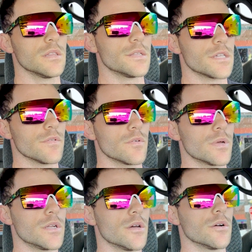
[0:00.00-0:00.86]
lets
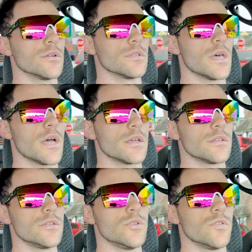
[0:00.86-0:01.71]
everyone know that
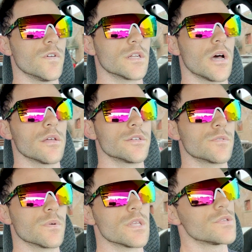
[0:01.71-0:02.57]
you've
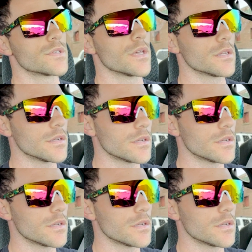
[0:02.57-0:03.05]
acknowledged what they said.